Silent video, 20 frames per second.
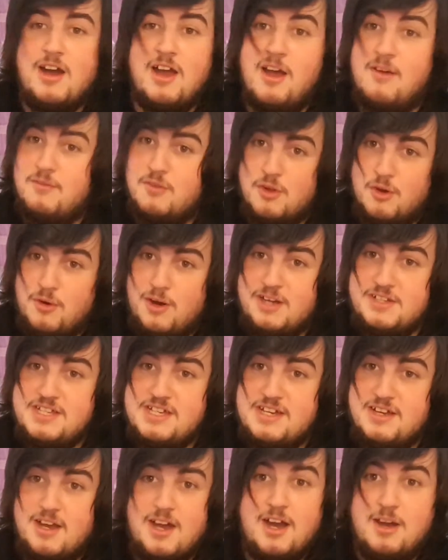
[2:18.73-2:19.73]
have no
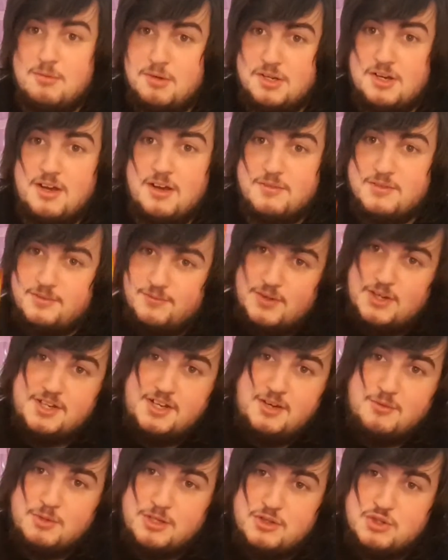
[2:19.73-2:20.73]
idea. I'm gonna have to find
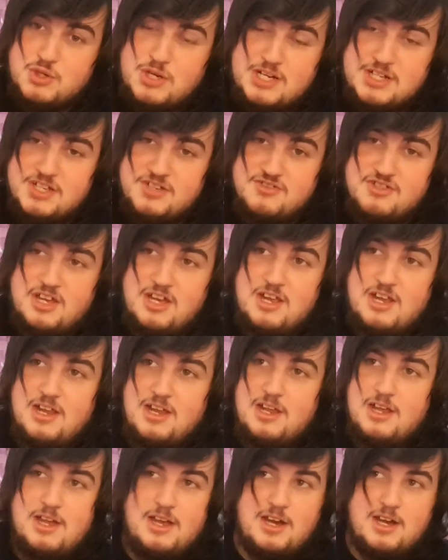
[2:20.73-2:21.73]
out when I try these.
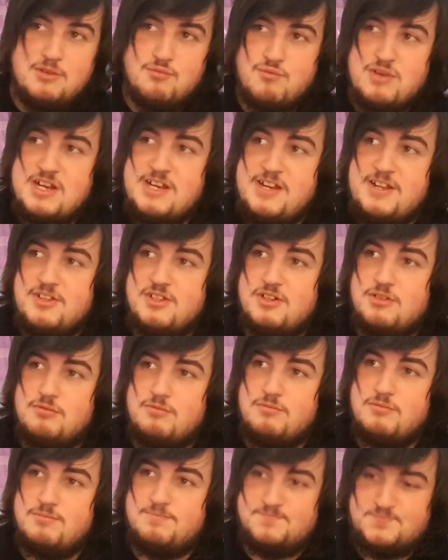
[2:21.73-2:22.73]
I really don't.
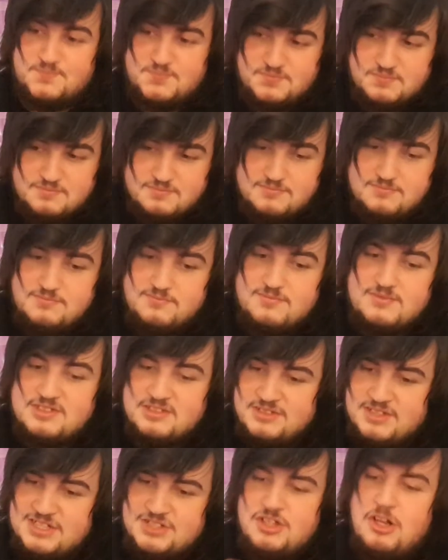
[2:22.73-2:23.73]

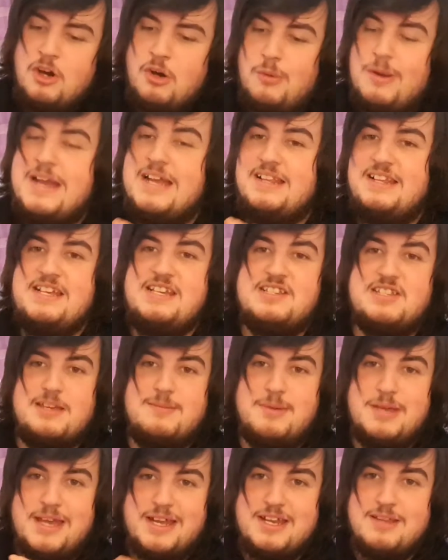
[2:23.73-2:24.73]
There's no way these can
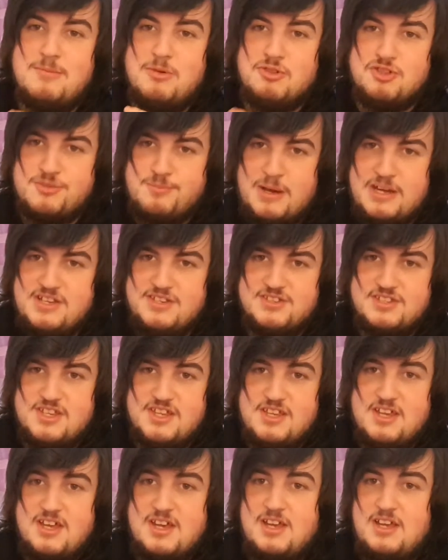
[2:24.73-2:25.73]
be any more
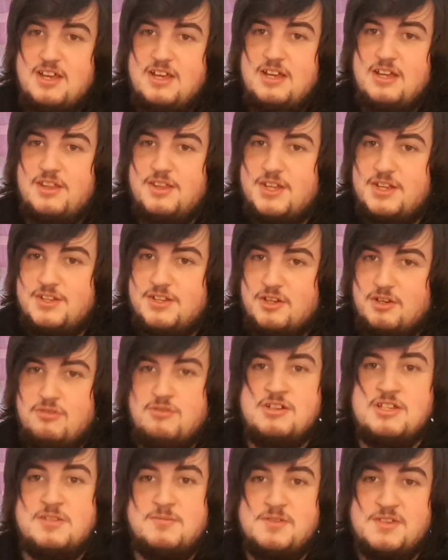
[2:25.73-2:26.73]
spicy than the
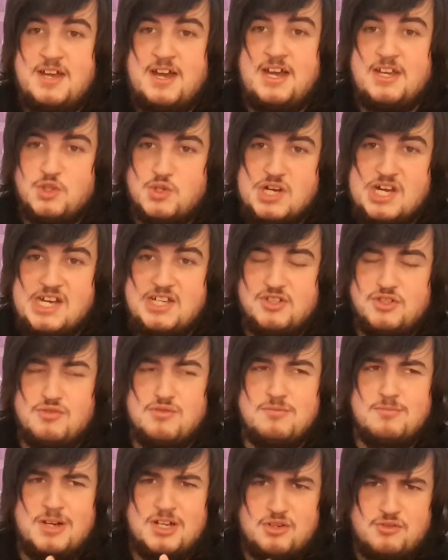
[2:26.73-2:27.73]
crisps I tried
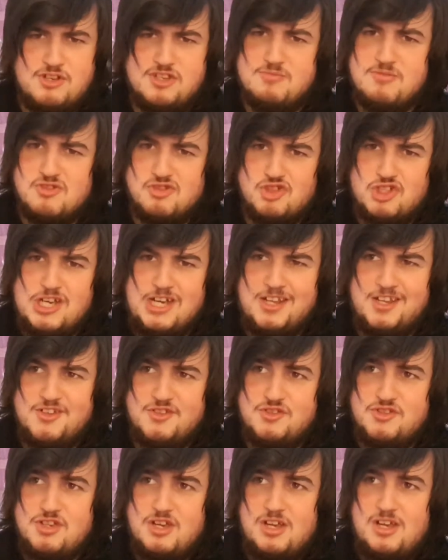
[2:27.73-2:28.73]
during my Christmas
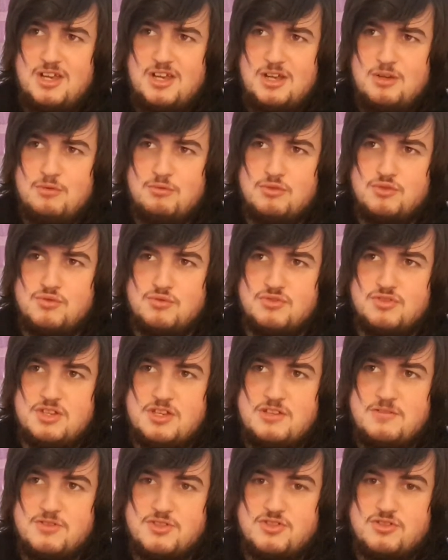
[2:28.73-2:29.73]
challenge, which was
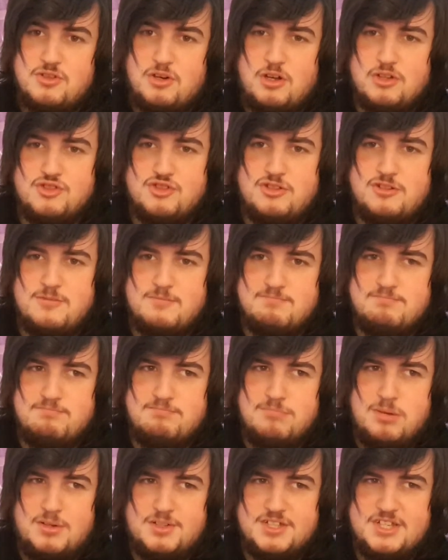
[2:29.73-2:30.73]
these Scotch
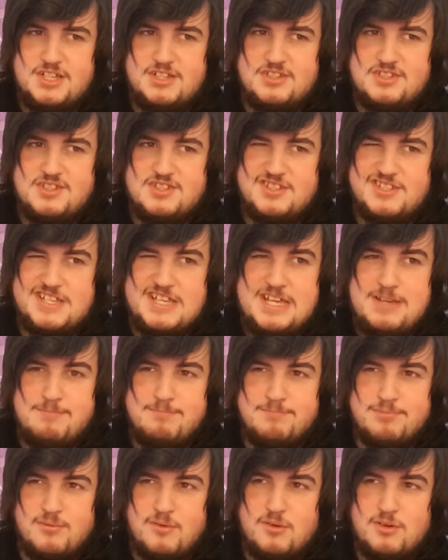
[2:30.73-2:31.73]
Bonnet
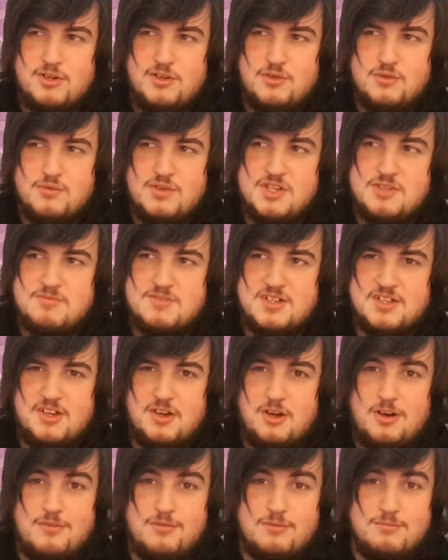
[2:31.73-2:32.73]
Seabrook crisps I
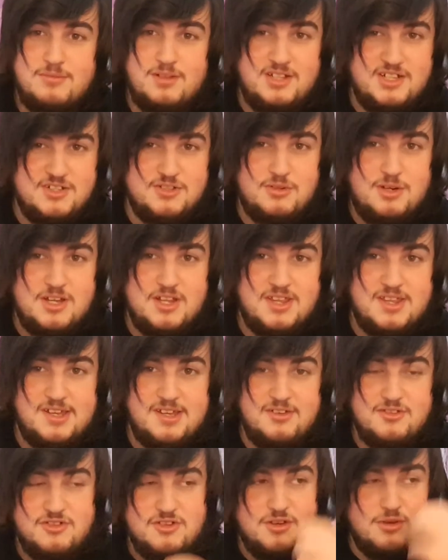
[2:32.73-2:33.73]
got from Lidl, I think.
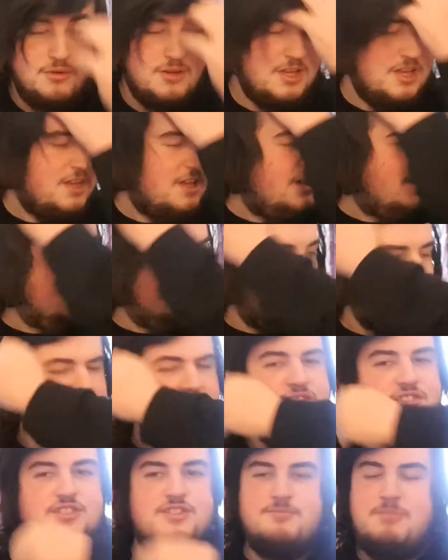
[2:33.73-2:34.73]
So, if
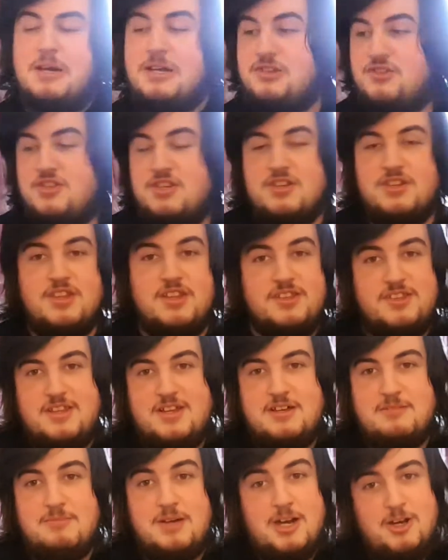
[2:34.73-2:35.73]
these are spicier than
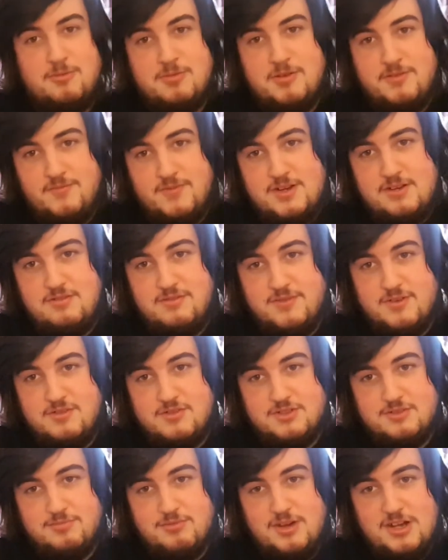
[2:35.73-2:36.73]
them, I'll be very, very
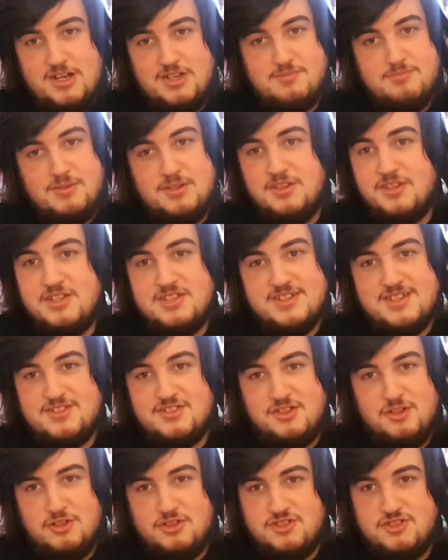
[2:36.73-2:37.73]
surprised. But this
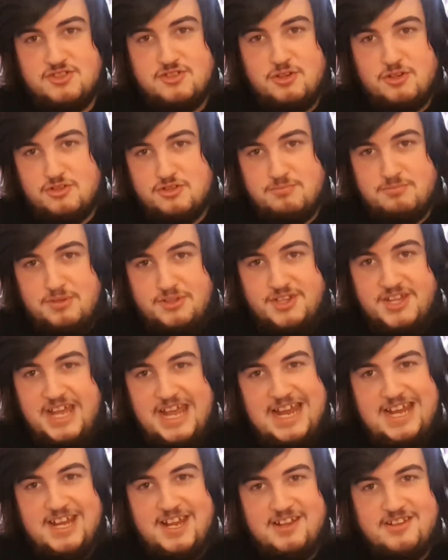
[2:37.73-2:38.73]
hasn't got Scotch Bonnet
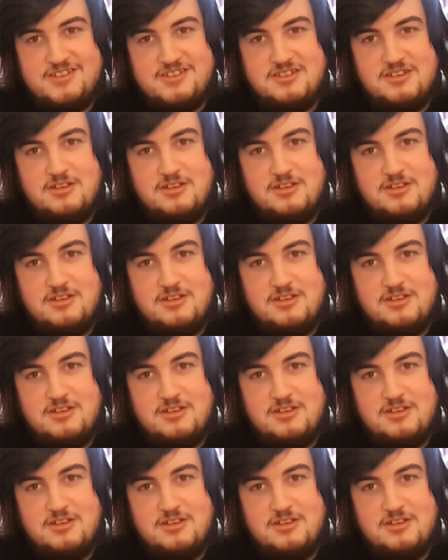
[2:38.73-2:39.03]
in it.